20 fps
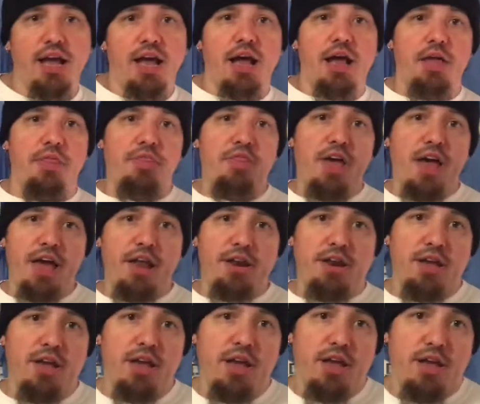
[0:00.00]
and
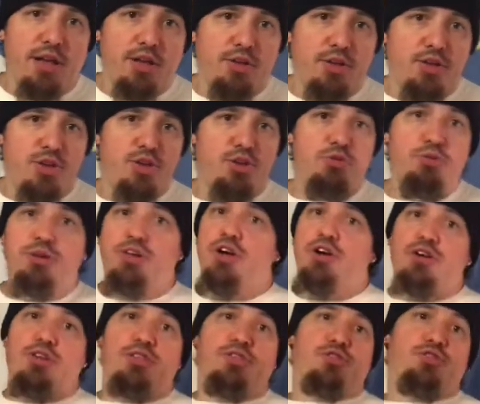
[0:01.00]
then you would
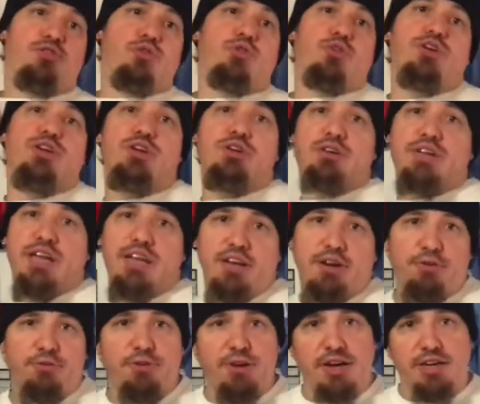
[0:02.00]
go to the store and you'd get
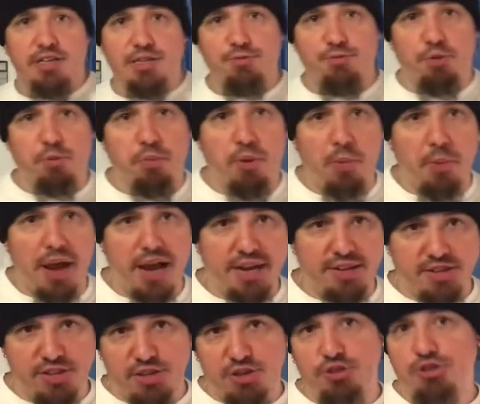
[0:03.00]
your fantasy football
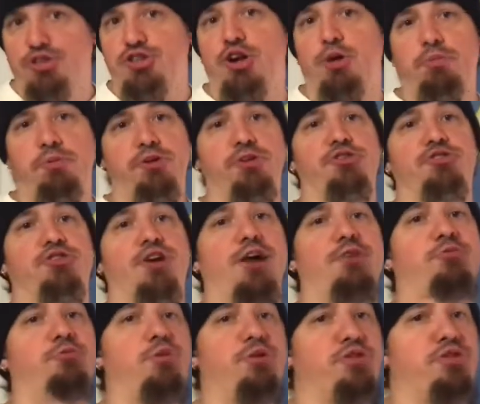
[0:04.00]
magazine. You'd show up at your
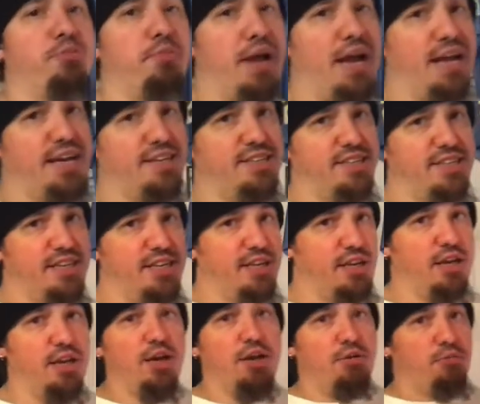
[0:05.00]
draft with your
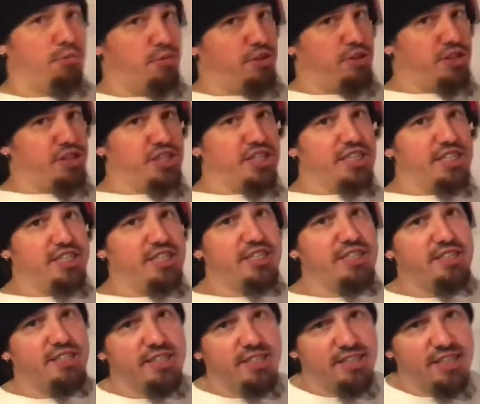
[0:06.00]
magazine with the cheat
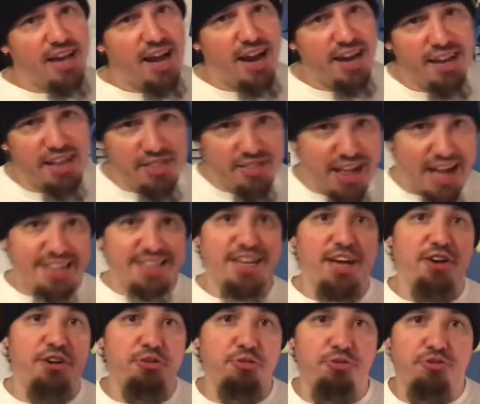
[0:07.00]
sheets inside, and that's
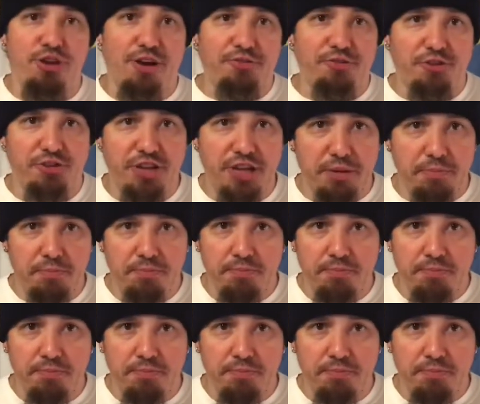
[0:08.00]
how you would draft your team.